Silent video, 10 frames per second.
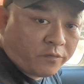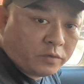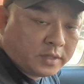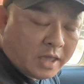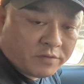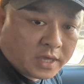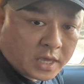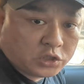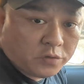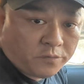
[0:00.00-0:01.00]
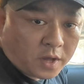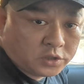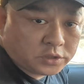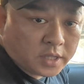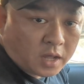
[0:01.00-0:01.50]
navigation
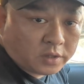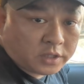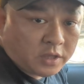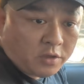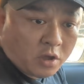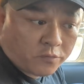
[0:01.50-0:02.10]
functionality